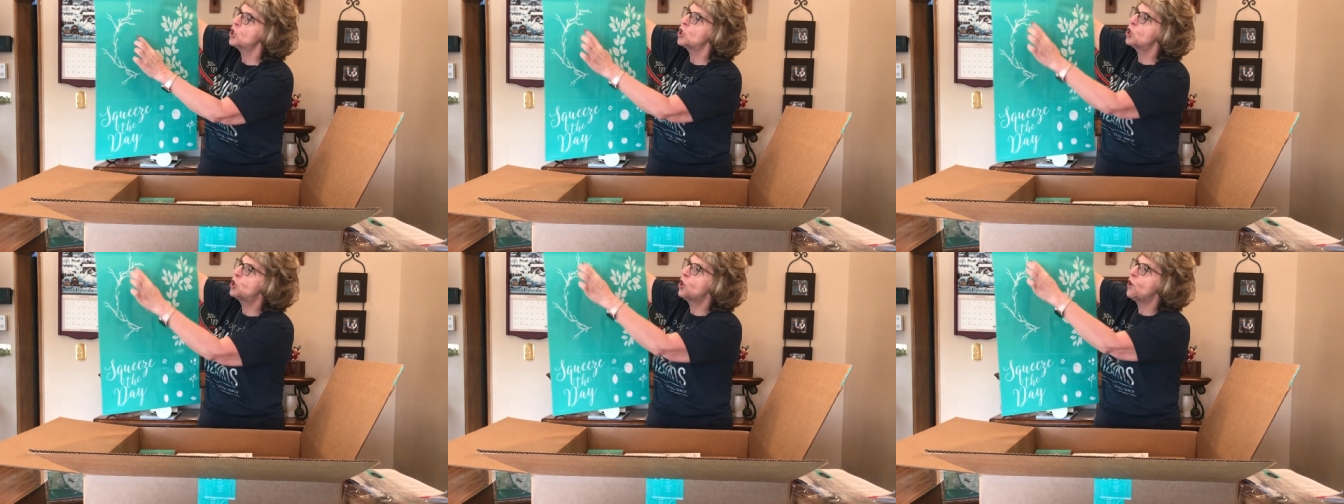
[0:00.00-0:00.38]

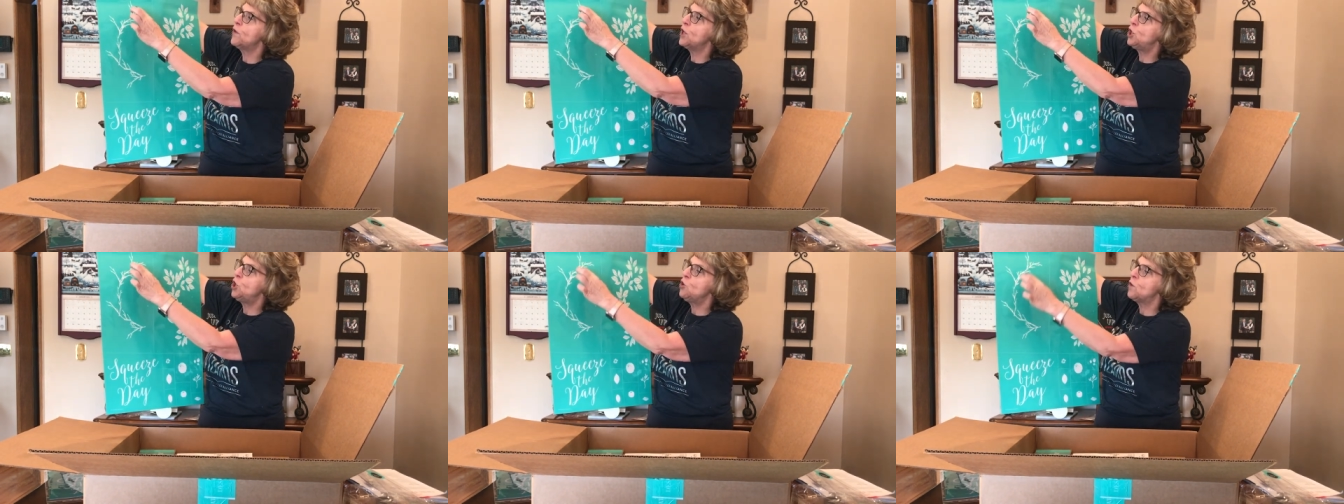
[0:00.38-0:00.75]
so
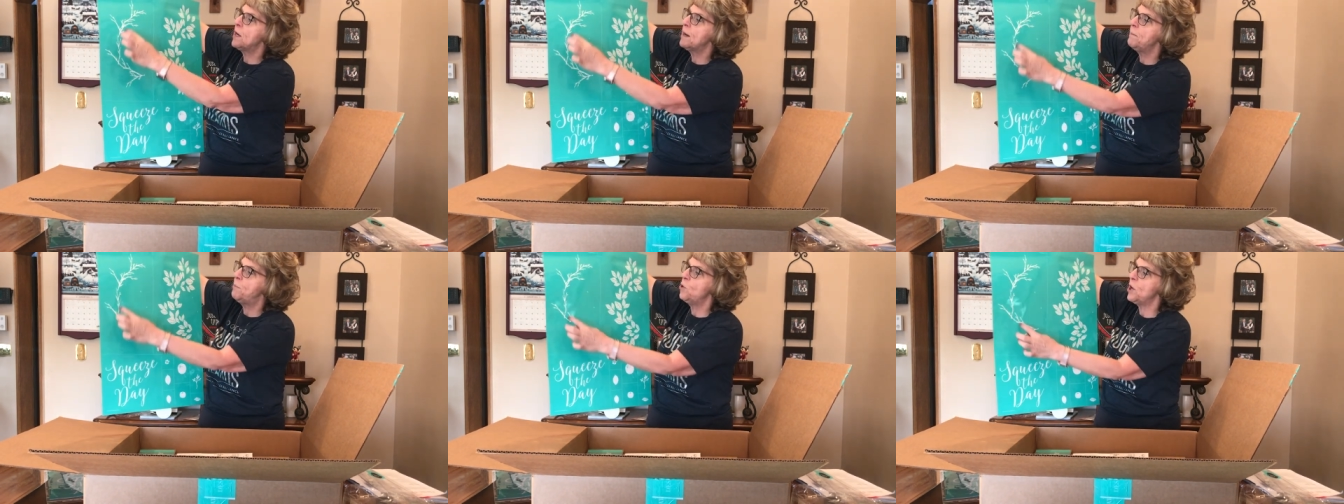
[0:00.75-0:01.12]
that you
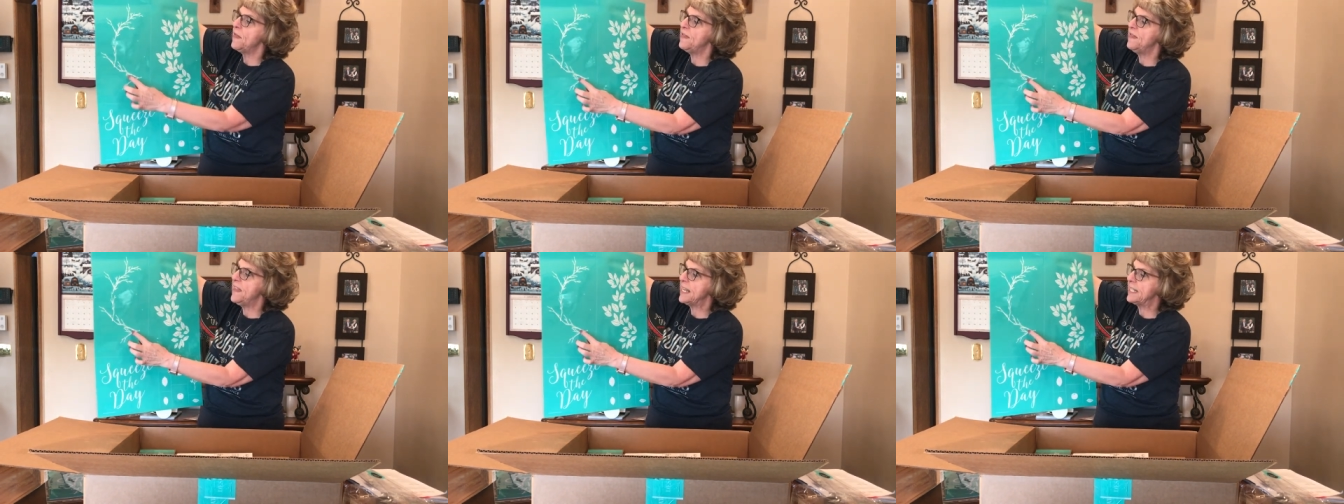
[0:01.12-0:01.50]
can
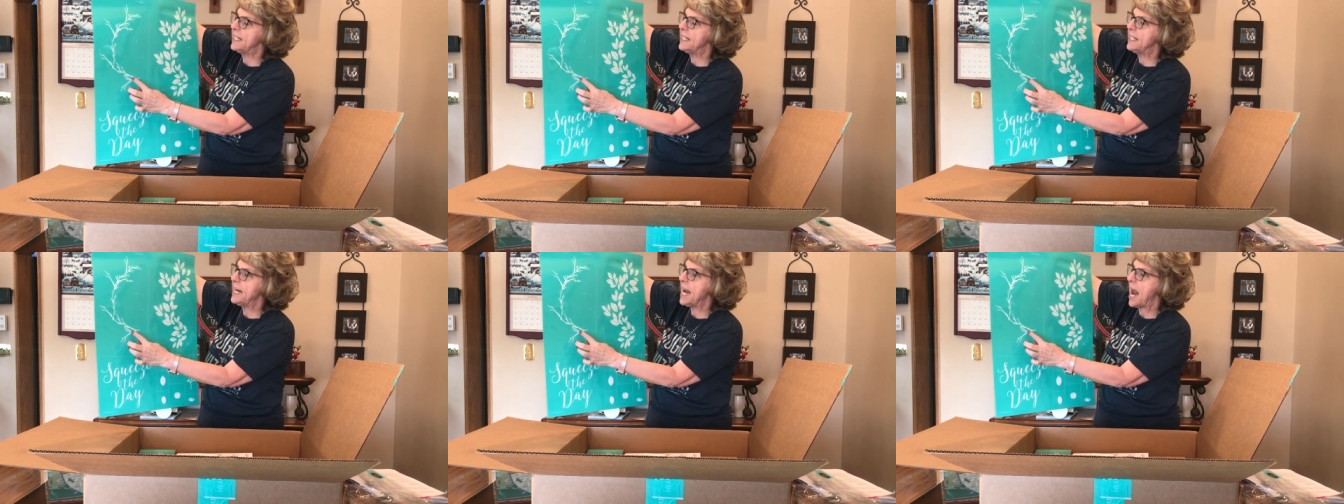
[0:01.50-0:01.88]
put
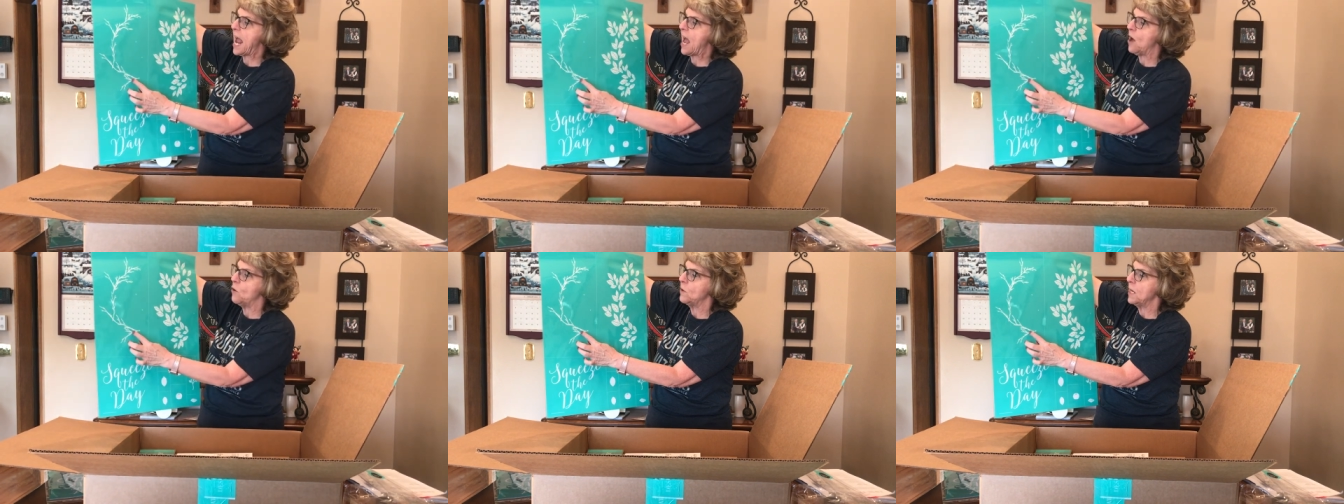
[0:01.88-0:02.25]
this
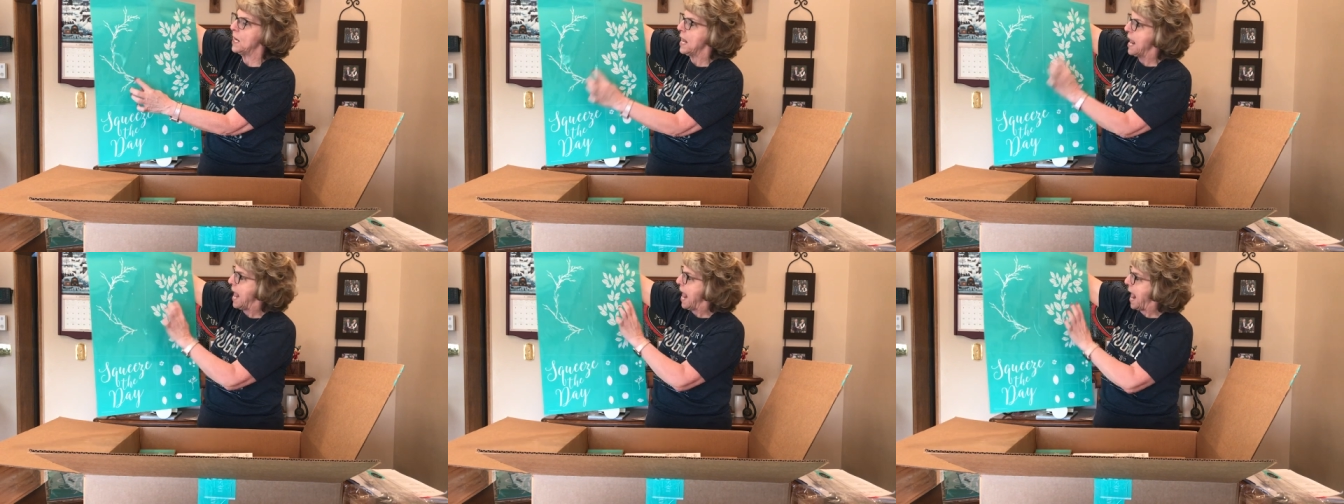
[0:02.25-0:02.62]

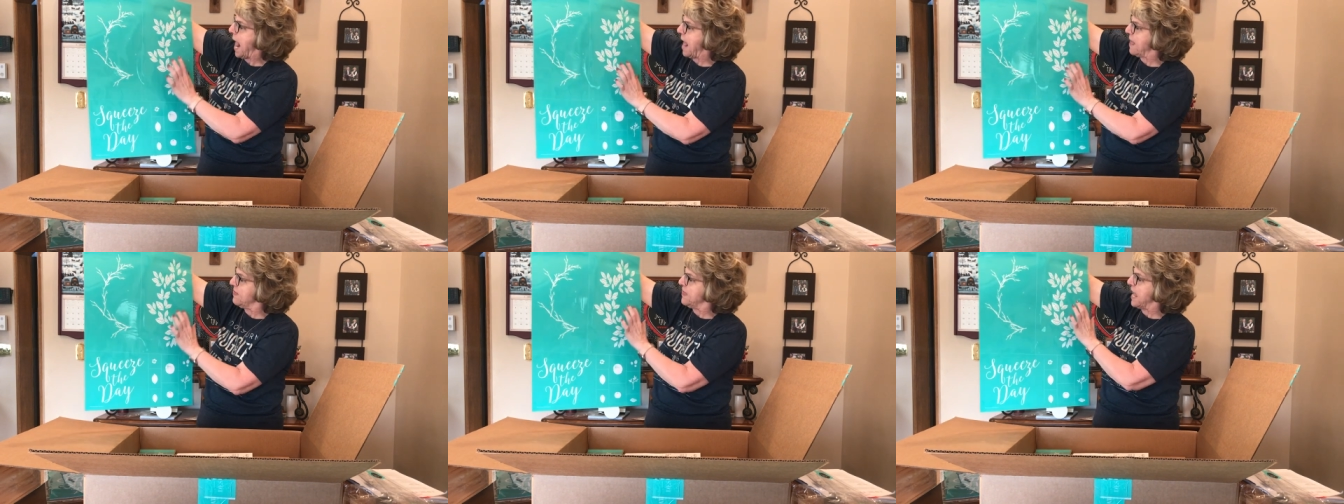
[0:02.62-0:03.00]
down
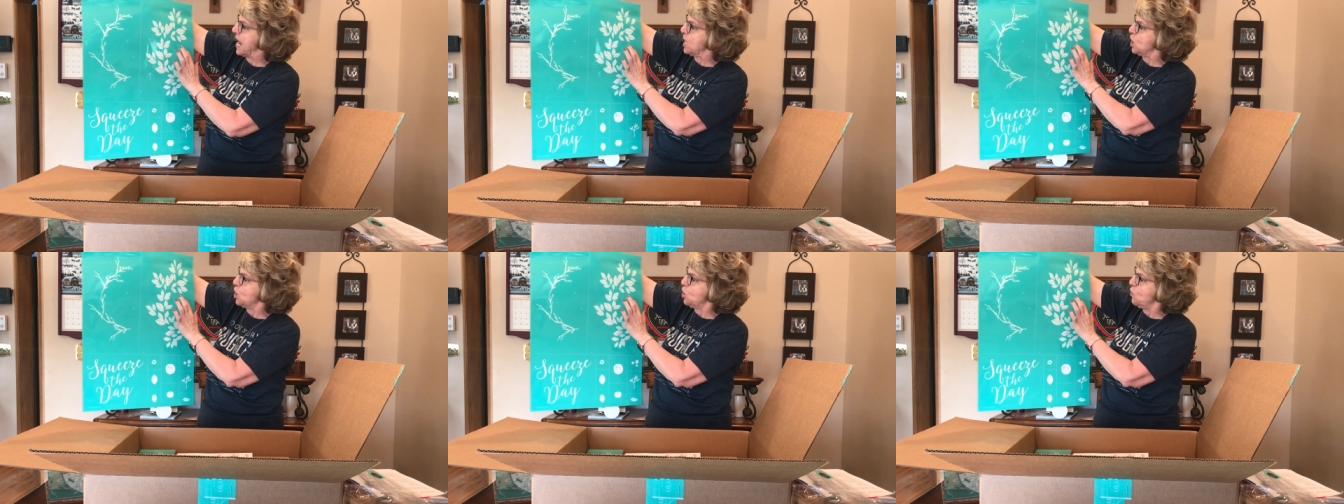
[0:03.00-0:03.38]
and
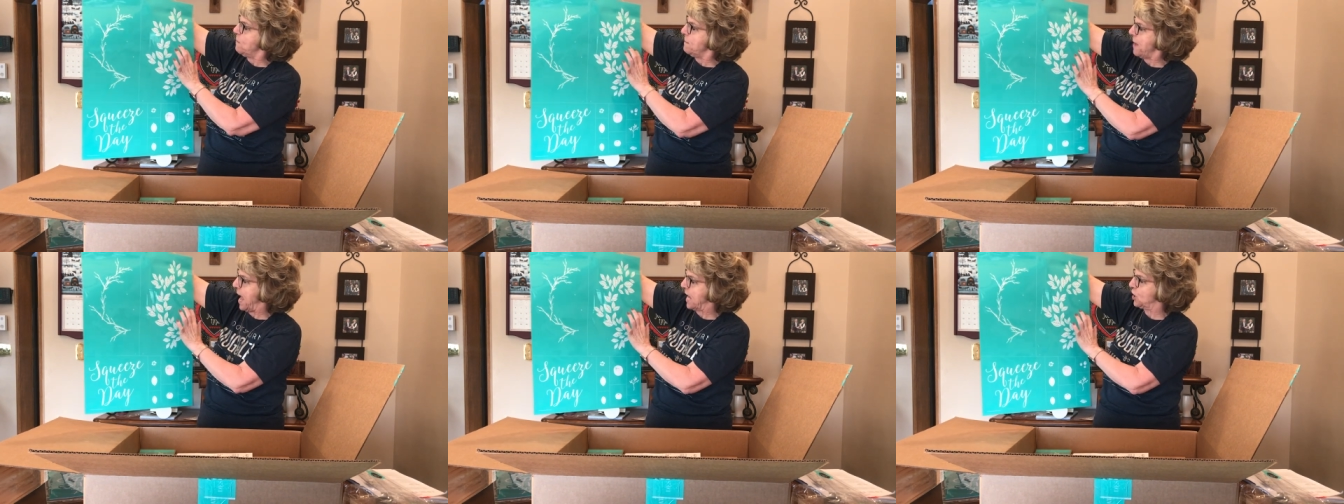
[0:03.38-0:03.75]
then you oh,
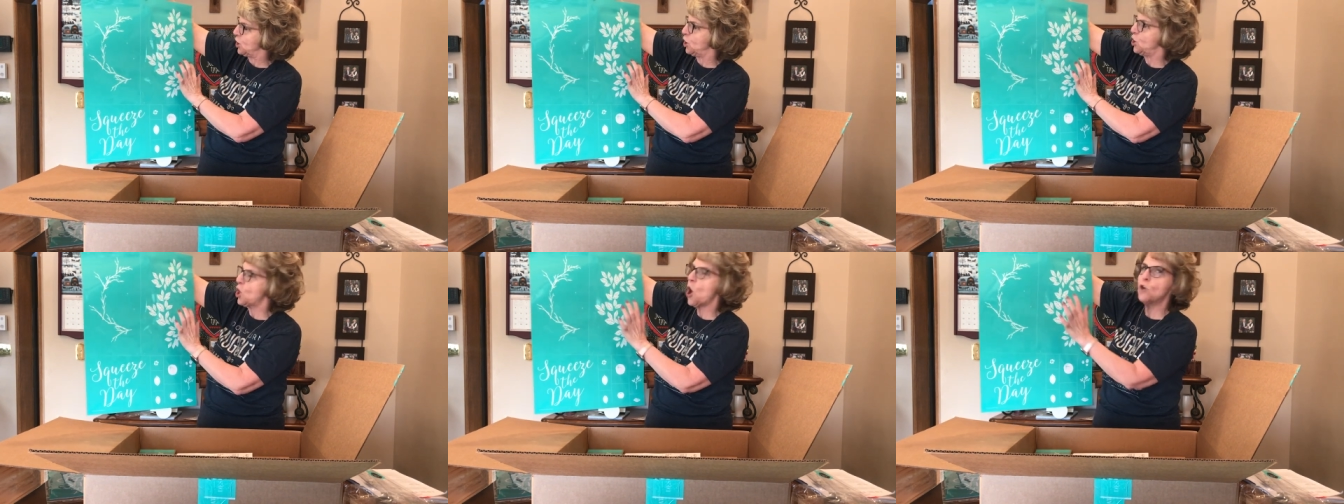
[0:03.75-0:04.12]
match
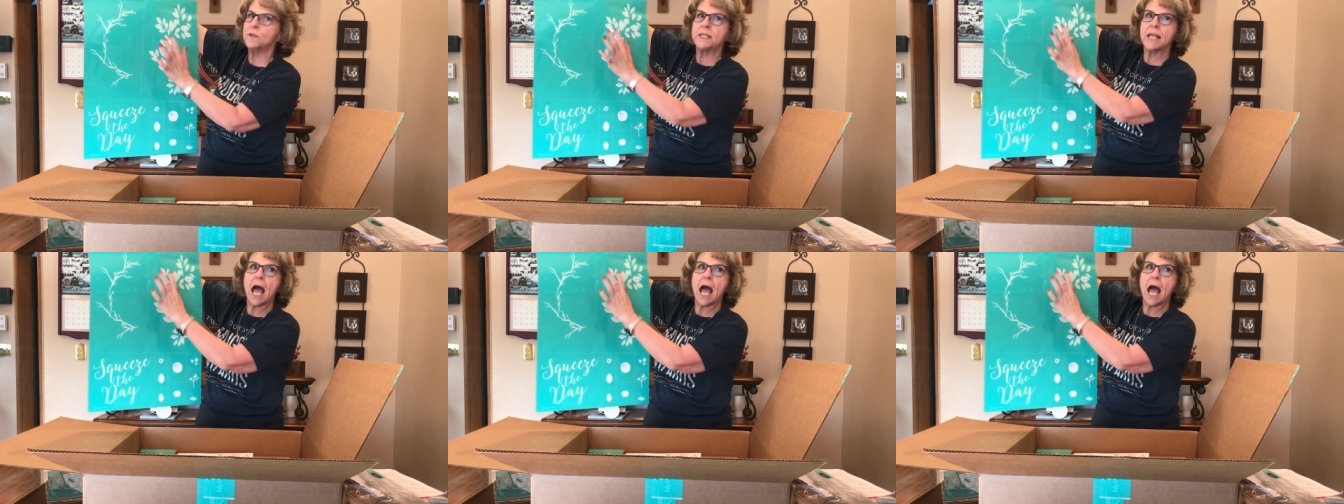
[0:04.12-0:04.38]
oh!